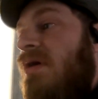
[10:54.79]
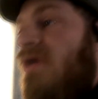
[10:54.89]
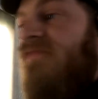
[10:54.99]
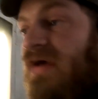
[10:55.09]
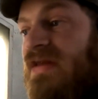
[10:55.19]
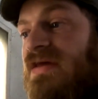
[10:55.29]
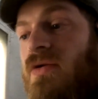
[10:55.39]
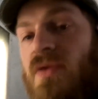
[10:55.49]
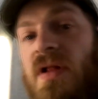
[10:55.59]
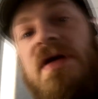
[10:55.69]
If I get
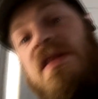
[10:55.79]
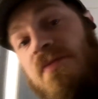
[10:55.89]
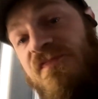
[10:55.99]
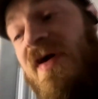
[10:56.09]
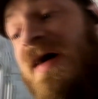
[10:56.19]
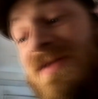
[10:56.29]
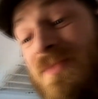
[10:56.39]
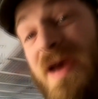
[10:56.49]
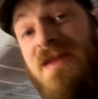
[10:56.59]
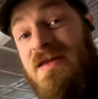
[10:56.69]
down, I'll get them flatted
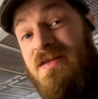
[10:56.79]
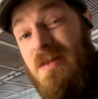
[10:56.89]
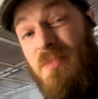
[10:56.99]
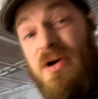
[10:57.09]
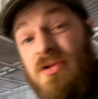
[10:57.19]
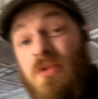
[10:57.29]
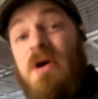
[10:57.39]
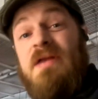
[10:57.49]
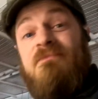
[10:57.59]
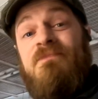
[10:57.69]
and painted and then back on the
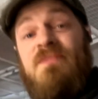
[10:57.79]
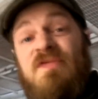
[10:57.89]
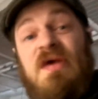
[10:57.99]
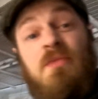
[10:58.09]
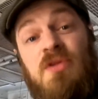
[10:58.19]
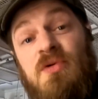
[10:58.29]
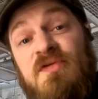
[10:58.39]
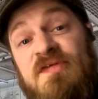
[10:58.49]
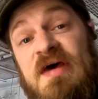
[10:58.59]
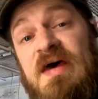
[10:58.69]
wagon. Same with
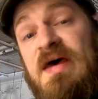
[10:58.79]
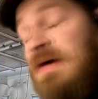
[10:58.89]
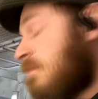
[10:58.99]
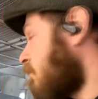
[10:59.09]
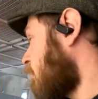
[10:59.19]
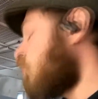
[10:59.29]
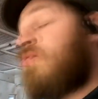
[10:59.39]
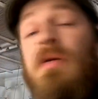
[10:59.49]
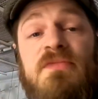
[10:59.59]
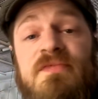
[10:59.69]
those
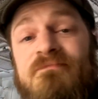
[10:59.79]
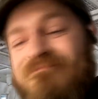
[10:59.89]
mirror arms.